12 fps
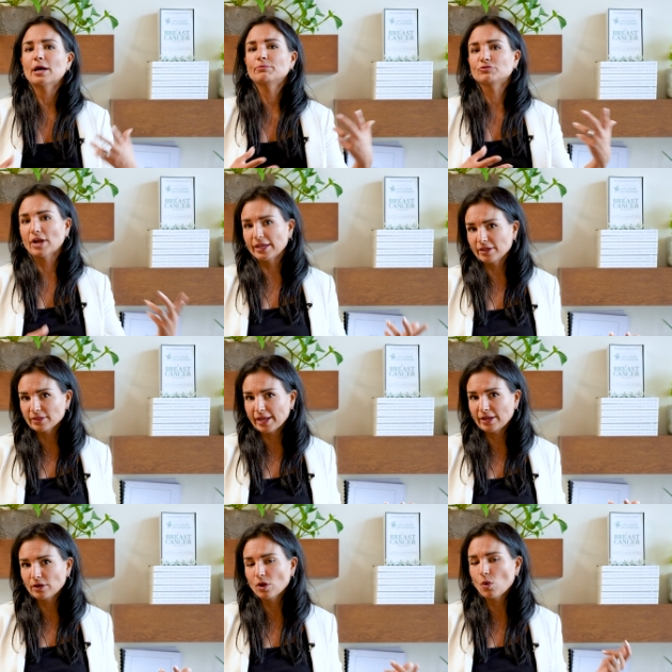help
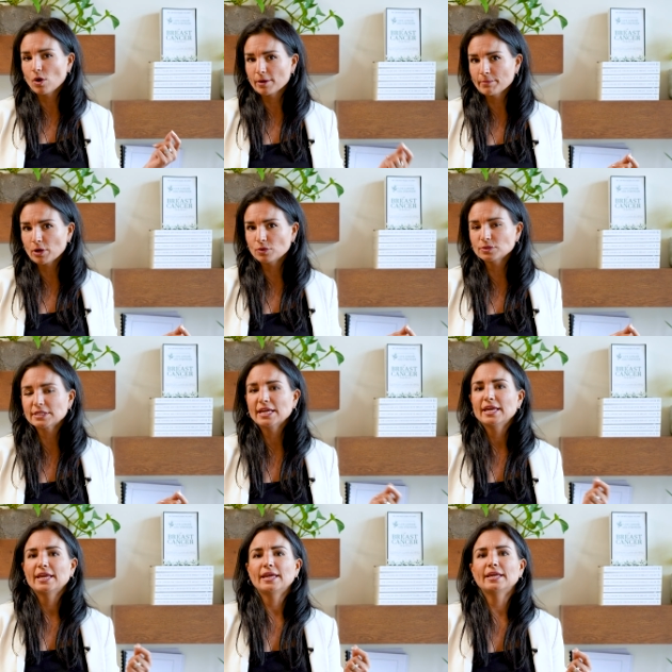regulate hormones
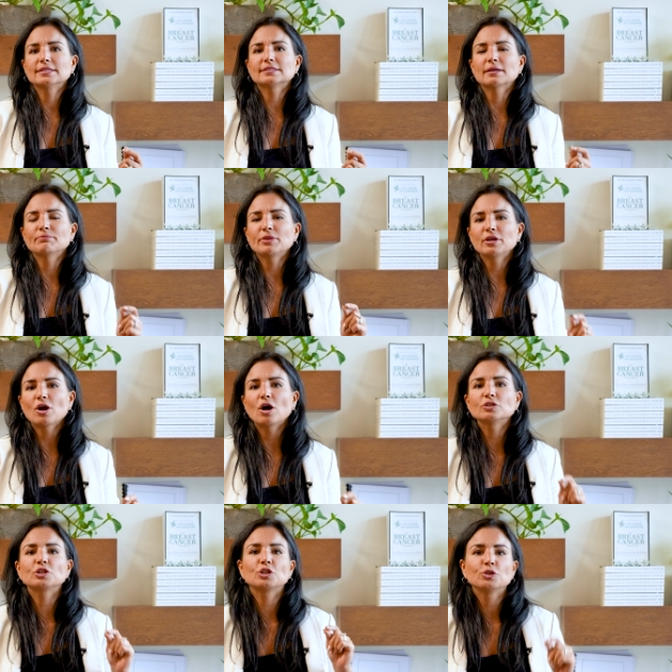is something
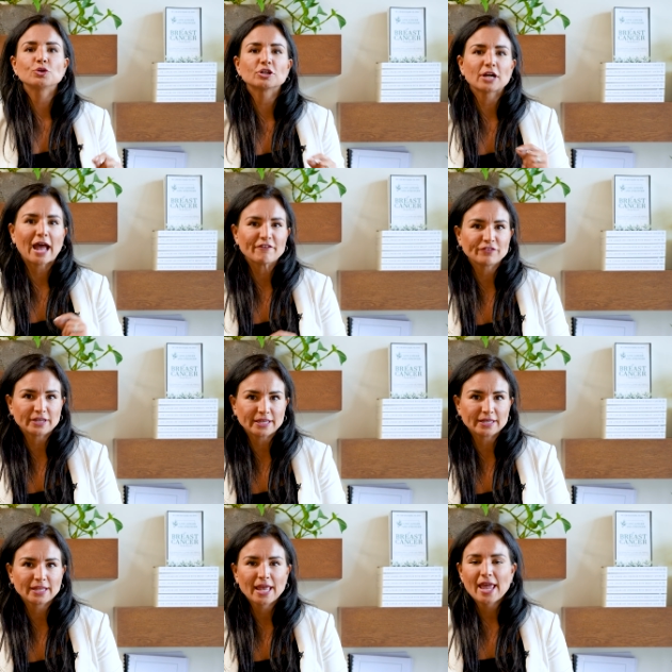called
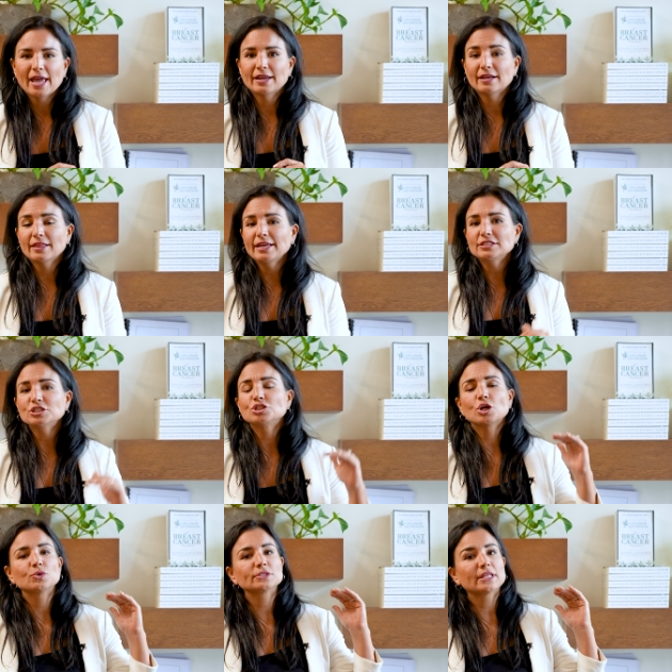glucoraphanin. And I like to
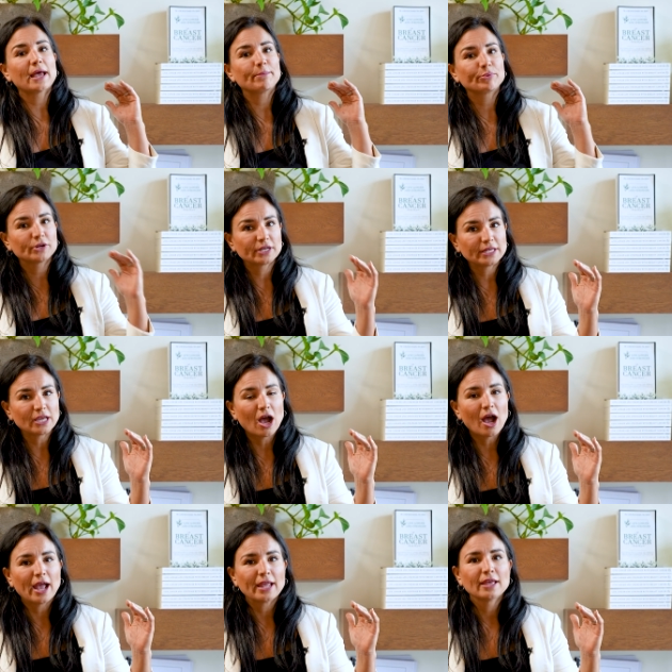dose that pretty
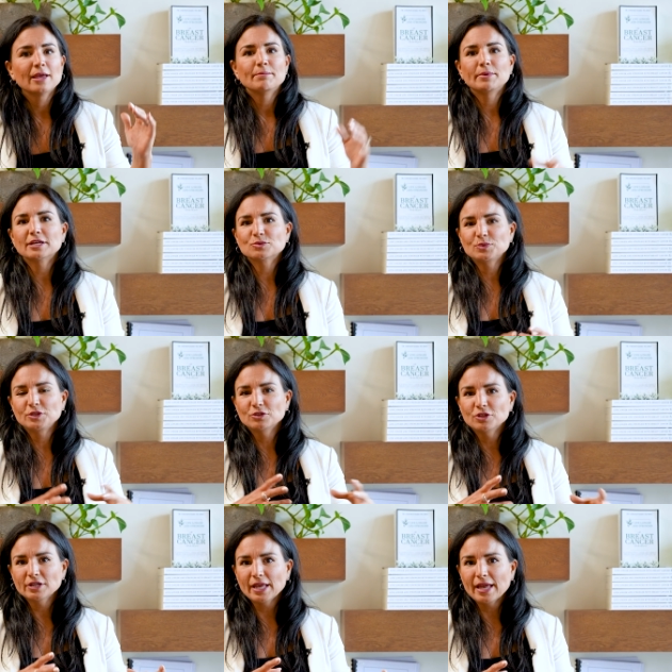high because when you
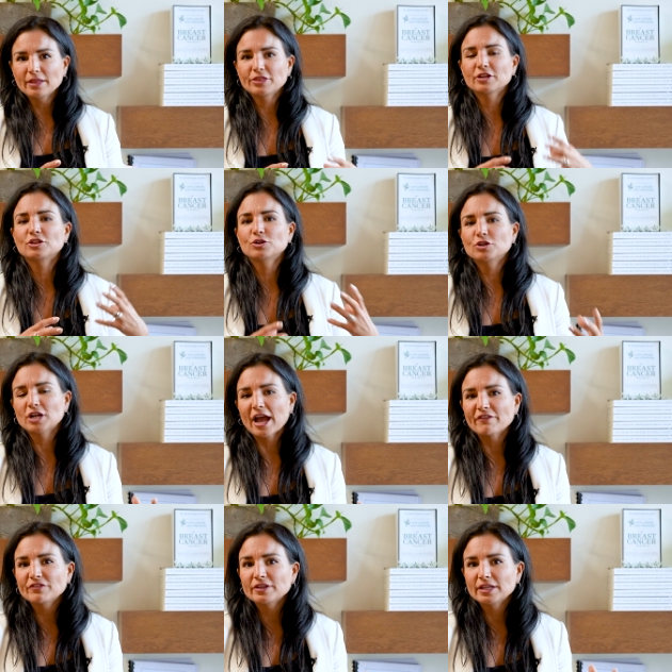look at the
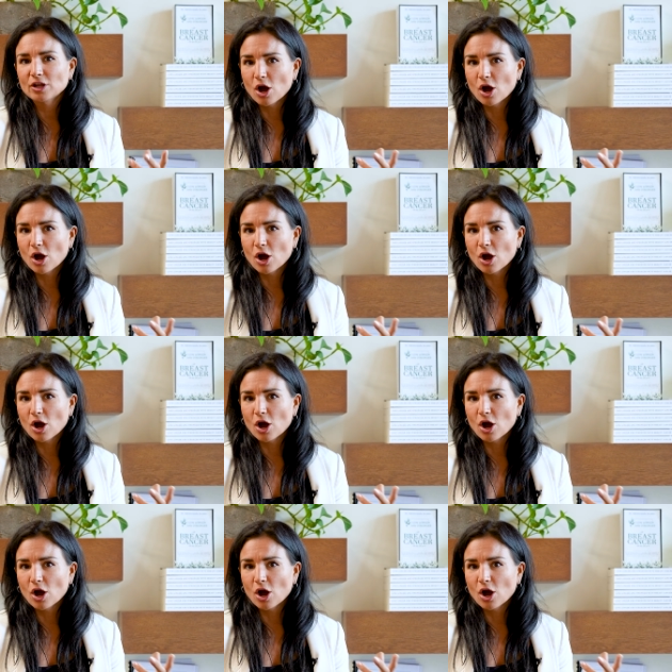glucoraphanin